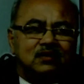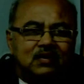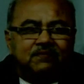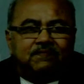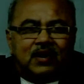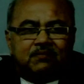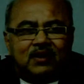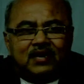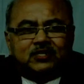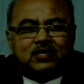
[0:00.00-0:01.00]
if
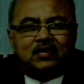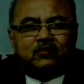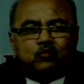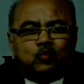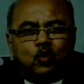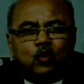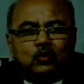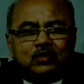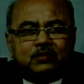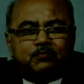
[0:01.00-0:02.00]
urbanization is so
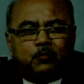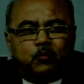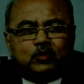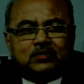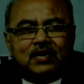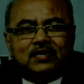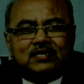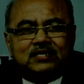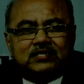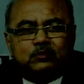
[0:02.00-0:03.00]
disproportionately
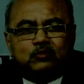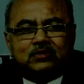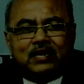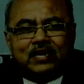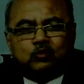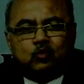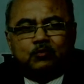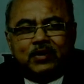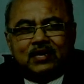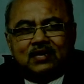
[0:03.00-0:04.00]
distributed as to
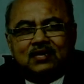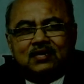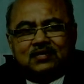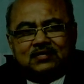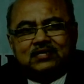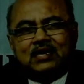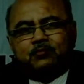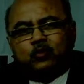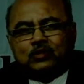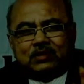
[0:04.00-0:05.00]
make G
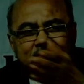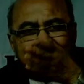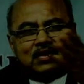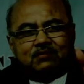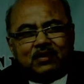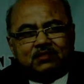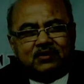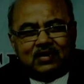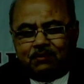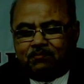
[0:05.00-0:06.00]
approach, that is
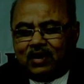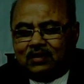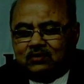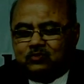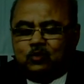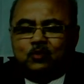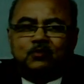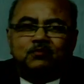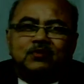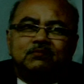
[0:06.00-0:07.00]
mathematical part,
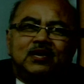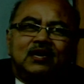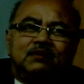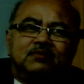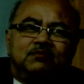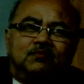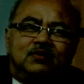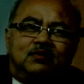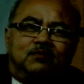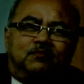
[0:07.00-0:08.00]
so we may,
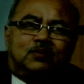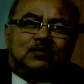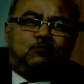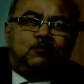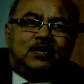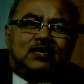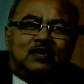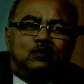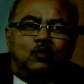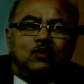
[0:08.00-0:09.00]
for the moment
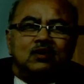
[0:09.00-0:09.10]
ignore.